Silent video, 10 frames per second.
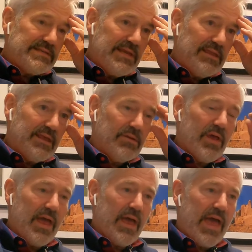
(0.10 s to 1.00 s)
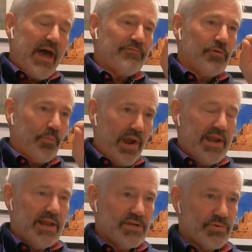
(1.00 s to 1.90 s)
see that after
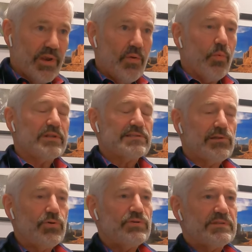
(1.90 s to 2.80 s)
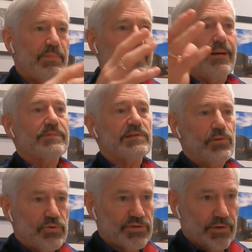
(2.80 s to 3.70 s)
brain injury, what's loose becomes
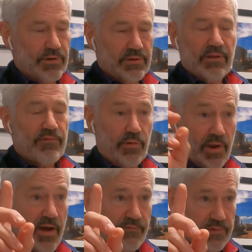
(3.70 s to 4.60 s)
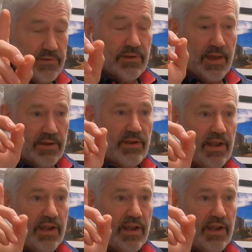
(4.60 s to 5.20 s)
looser very often. Not,